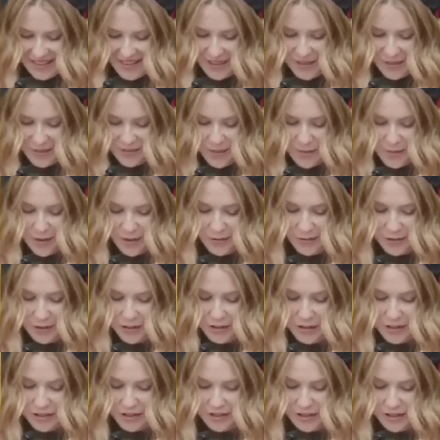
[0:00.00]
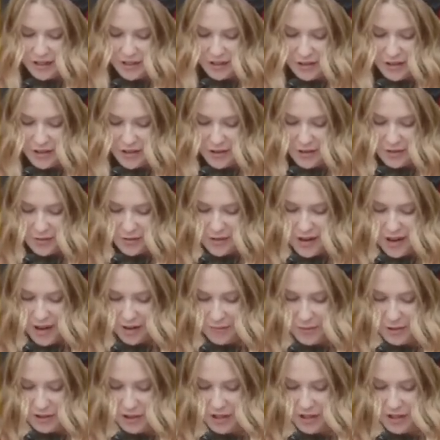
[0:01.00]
From the first year, we have been